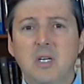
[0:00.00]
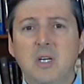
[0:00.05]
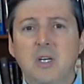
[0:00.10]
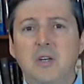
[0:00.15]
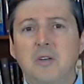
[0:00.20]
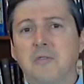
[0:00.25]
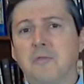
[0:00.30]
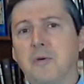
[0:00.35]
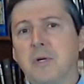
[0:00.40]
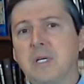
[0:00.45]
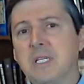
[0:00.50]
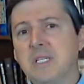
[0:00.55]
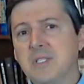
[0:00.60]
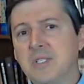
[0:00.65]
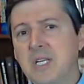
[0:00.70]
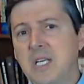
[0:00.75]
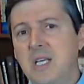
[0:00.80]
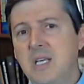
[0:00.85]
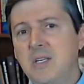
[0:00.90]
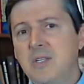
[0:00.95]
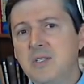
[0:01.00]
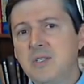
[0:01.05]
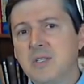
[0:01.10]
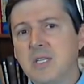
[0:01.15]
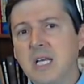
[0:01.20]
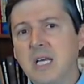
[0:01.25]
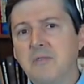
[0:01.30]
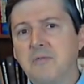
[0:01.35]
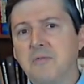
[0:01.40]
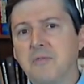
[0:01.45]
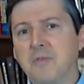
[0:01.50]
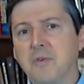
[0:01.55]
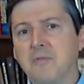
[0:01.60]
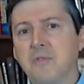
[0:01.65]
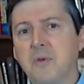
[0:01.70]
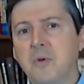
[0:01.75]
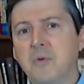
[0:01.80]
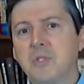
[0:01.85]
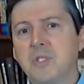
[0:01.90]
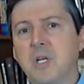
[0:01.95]
for a disease that for
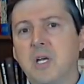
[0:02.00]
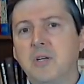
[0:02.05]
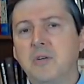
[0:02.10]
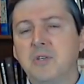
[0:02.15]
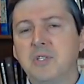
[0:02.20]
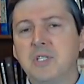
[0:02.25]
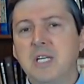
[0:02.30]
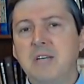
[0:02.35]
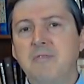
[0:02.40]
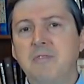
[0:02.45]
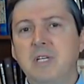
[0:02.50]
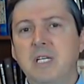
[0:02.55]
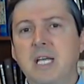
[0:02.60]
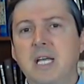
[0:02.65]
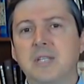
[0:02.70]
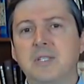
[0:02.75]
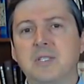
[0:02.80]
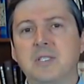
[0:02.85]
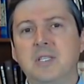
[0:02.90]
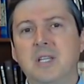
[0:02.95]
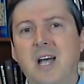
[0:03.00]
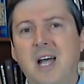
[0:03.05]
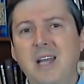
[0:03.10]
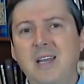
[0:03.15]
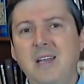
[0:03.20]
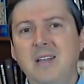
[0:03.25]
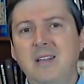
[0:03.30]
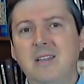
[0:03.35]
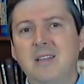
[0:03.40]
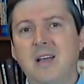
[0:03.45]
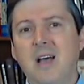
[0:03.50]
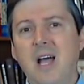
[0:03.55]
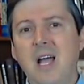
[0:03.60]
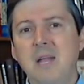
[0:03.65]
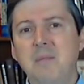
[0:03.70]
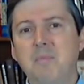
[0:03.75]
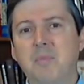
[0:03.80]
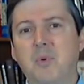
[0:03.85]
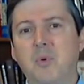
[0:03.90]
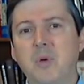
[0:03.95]
folks under 70 has a
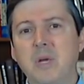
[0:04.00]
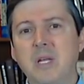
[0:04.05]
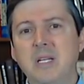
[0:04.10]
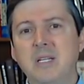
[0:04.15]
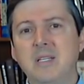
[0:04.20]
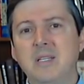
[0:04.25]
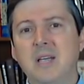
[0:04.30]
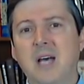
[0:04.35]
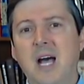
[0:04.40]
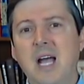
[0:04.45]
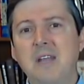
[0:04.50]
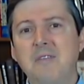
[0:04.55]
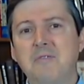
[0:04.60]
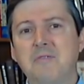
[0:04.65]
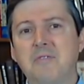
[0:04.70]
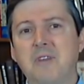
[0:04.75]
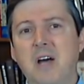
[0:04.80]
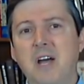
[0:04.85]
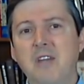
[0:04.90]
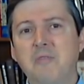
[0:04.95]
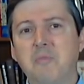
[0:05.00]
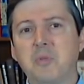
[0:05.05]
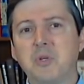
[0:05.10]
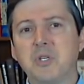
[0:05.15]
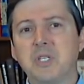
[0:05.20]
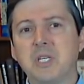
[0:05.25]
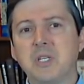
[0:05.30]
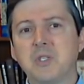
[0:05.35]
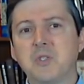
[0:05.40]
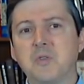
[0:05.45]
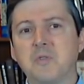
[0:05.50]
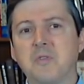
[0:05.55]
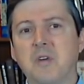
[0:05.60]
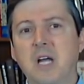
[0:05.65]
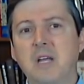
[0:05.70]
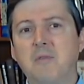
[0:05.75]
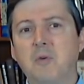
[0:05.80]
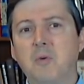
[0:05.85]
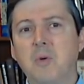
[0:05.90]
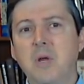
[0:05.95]
99.95%
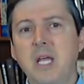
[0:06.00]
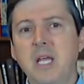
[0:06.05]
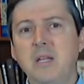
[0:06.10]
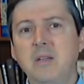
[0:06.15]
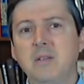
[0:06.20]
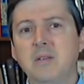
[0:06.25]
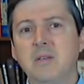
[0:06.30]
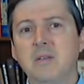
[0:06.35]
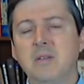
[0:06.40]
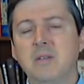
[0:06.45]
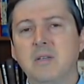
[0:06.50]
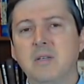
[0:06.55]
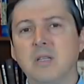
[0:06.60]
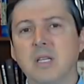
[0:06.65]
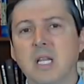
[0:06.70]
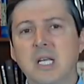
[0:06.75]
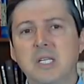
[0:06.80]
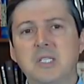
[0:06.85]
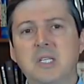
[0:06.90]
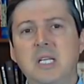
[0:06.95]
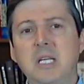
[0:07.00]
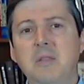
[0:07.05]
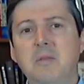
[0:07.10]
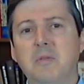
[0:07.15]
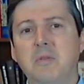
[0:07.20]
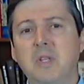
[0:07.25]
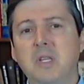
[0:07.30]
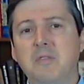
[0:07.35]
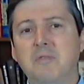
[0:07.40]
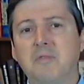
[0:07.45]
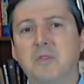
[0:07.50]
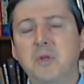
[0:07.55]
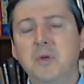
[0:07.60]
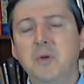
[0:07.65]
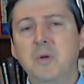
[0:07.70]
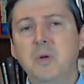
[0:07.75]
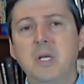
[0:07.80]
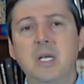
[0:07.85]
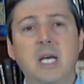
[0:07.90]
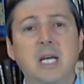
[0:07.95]
survival rate, less lethal than the
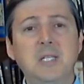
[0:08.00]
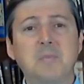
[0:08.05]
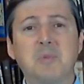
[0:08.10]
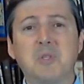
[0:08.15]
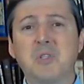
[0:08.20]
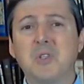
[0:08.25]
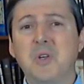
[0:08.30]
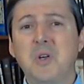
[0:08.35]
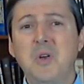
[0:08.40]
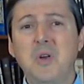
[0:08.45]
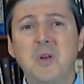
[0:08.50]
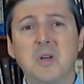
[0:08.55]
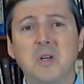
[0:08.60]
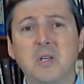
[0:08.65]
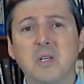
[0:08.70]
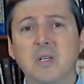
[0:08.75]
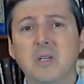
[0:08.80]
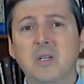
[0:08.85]
flu, that's absurd.